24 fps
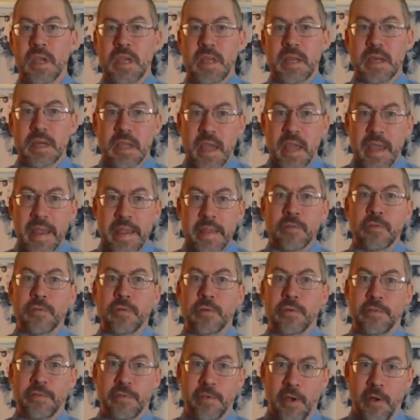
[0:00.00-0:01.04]
in
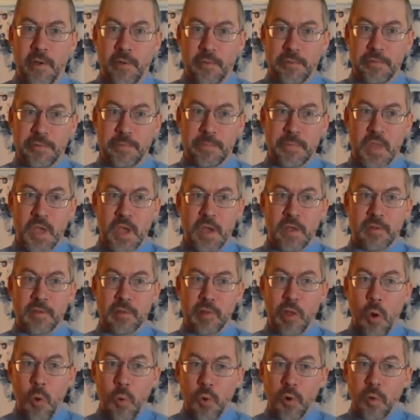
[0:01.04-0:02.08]
cancer cells,
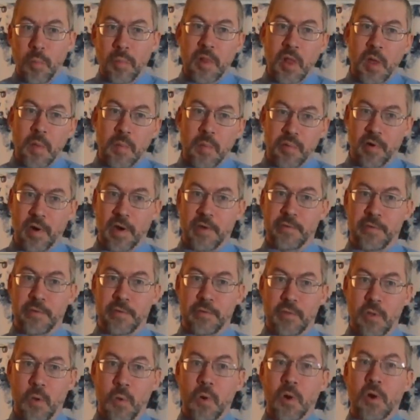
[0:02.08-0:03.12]
lower blood pressure,
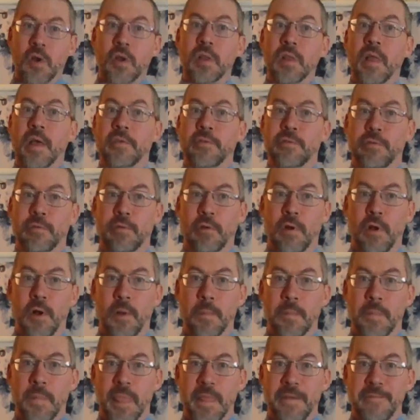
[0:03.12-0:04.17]
lower cholesterol,
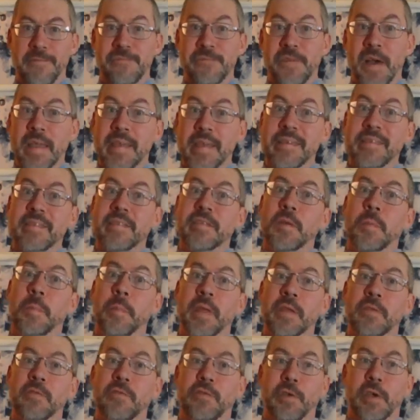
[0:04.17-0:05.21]
fight
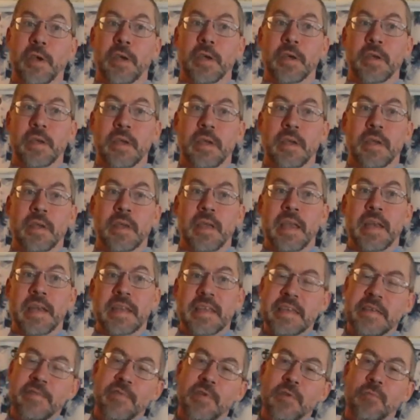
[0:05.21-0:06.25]
dementia, and
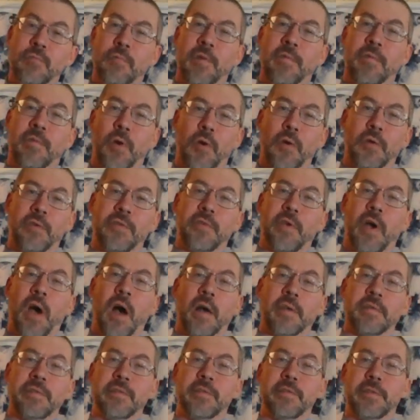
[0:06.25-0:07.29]
even reverse
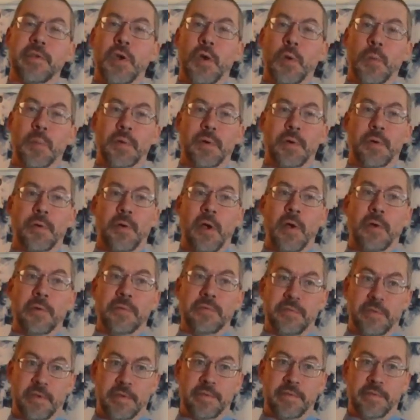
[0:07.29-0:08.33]

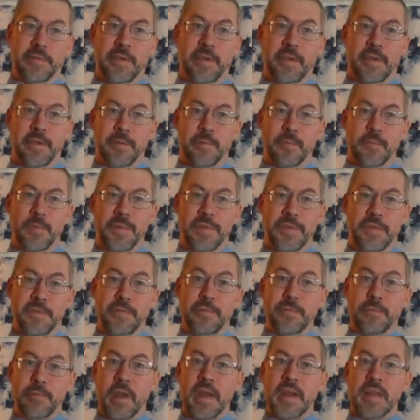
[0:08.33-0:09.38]
osteoporosis. With
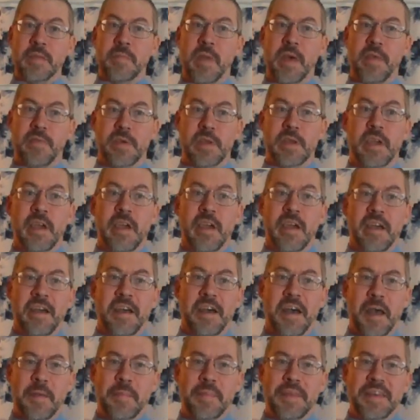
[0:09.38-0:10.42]
this training method,
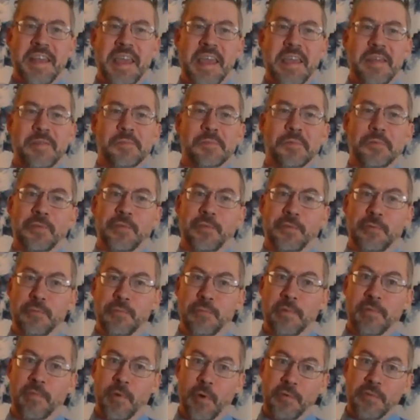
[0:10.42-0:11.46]
I've been able to
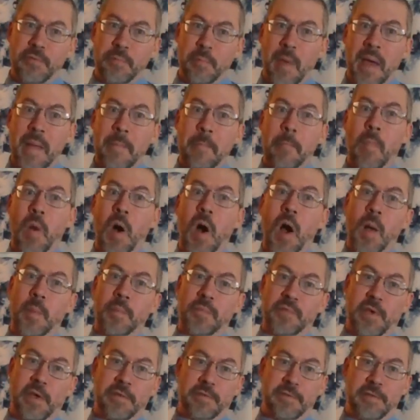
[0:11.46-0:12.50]
reverse my
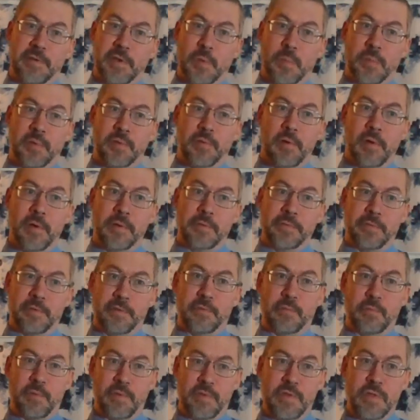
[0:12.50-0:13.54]
mom's
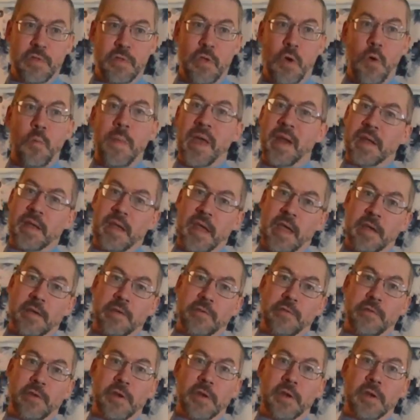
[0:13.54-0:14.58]
osteoporosis with no
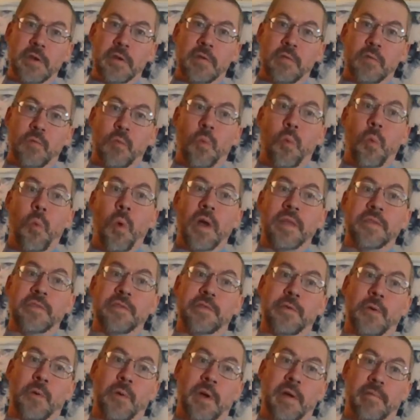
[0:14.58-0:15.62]
medication
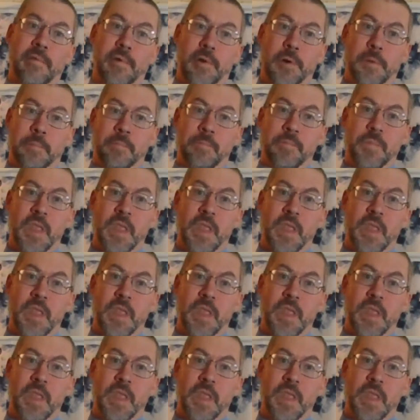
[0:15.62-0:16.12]
whatsoever.